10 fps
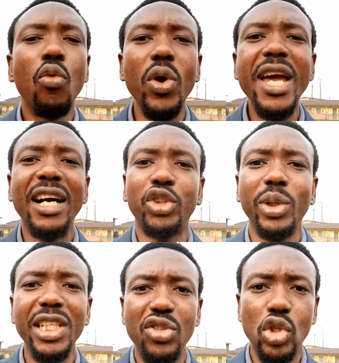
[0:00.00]
we
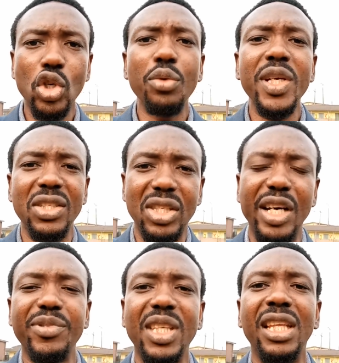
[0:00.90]
actually sowing
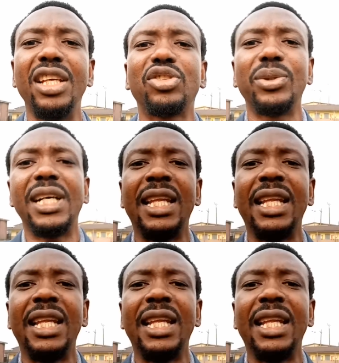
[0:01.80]
something into their